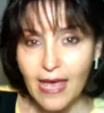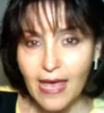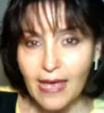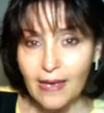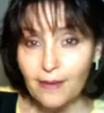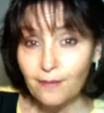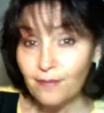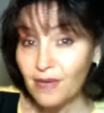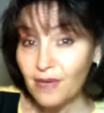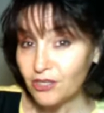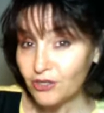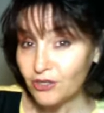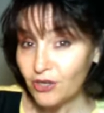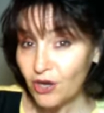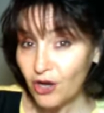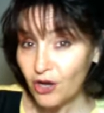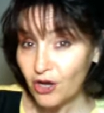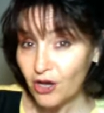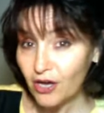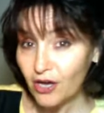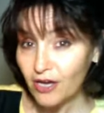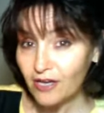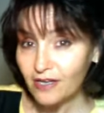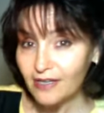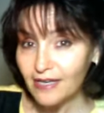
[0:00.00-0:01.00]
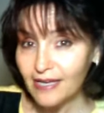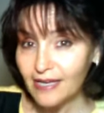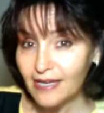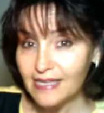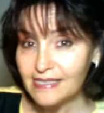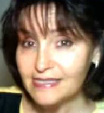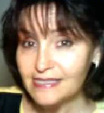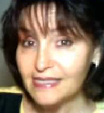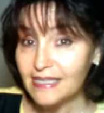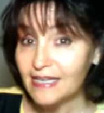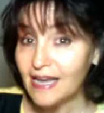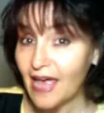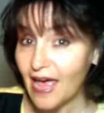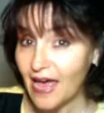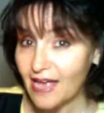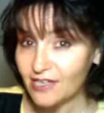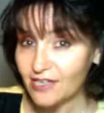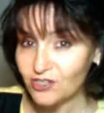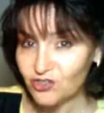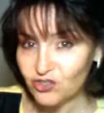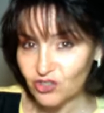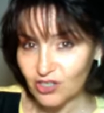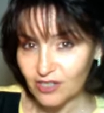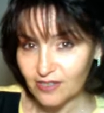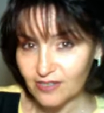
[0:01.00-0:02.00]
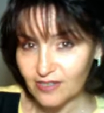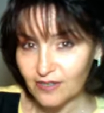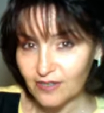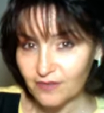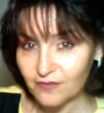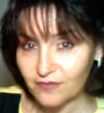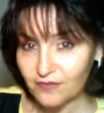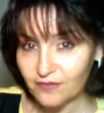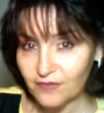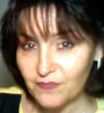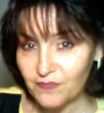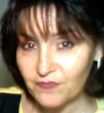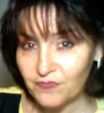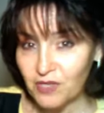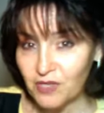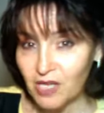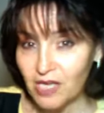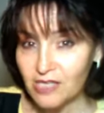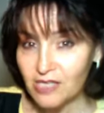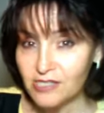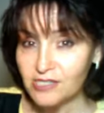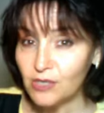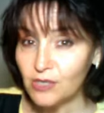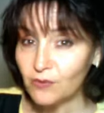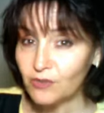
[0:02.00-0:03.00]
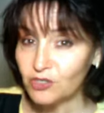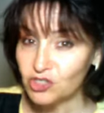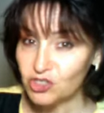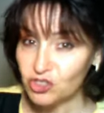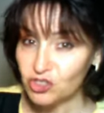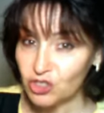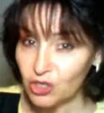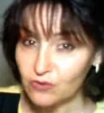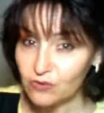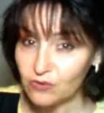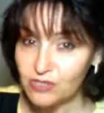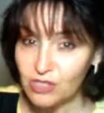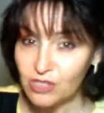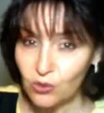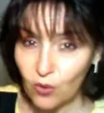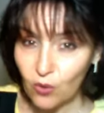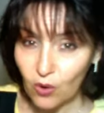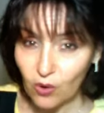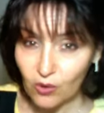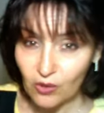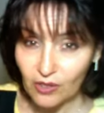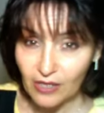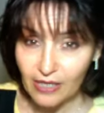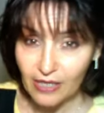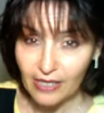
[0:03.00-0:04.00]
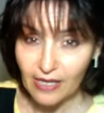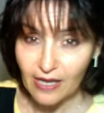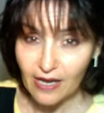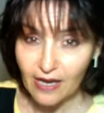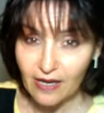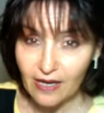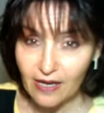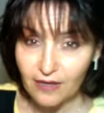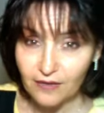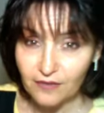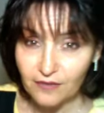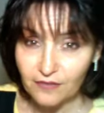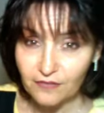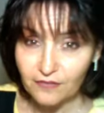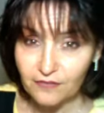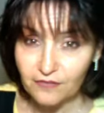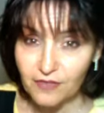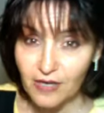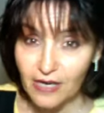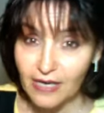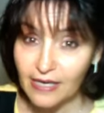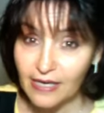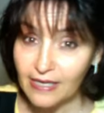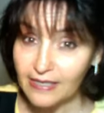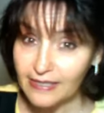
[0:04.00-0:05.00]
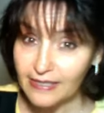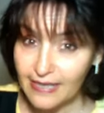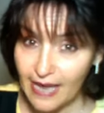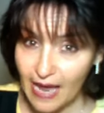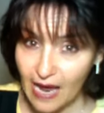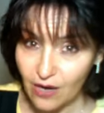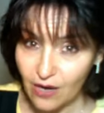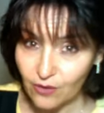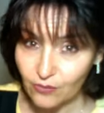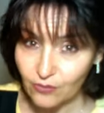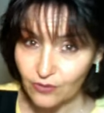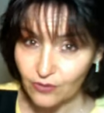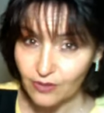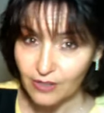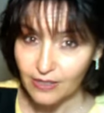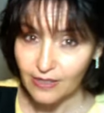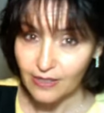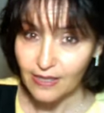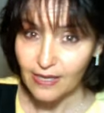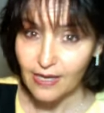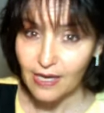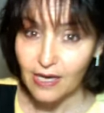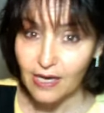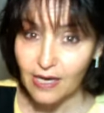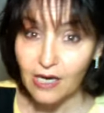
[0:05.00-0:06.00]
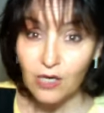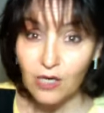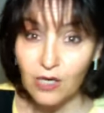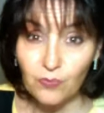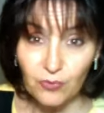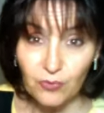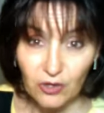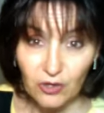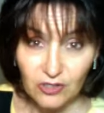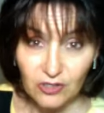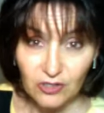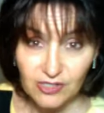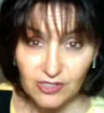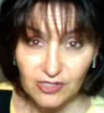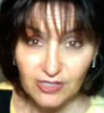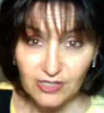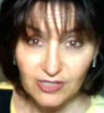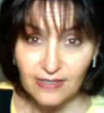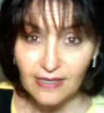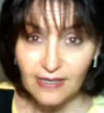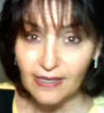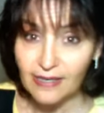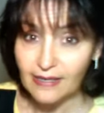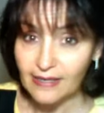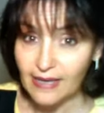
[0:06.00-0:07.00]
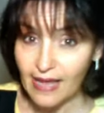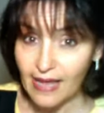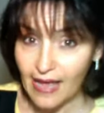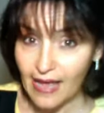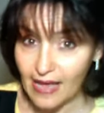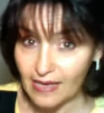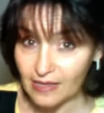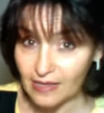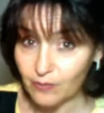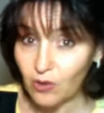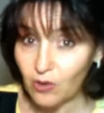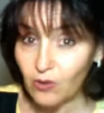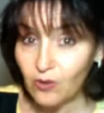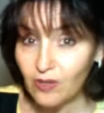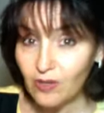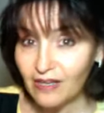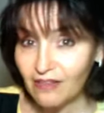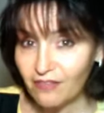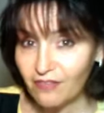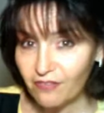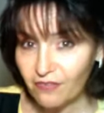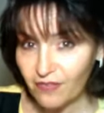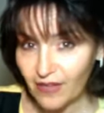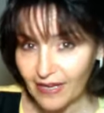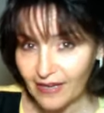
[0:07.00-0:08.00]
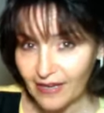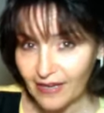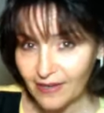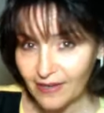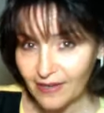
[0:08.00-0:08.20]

Meilleur is an adjective, so it shows the quality of a noun, a person, an animal, a thing.